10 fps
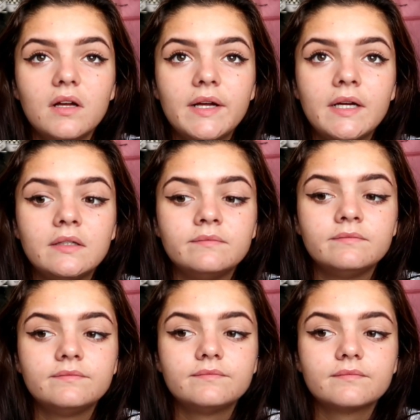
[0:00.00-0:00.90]

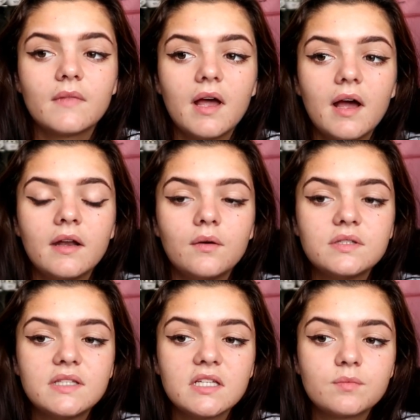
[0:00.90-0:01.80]
and I
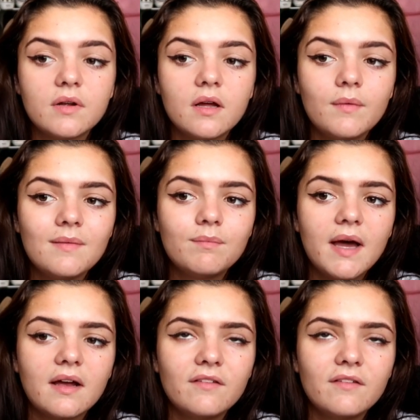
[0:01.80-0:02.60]
was desperate, and I went back.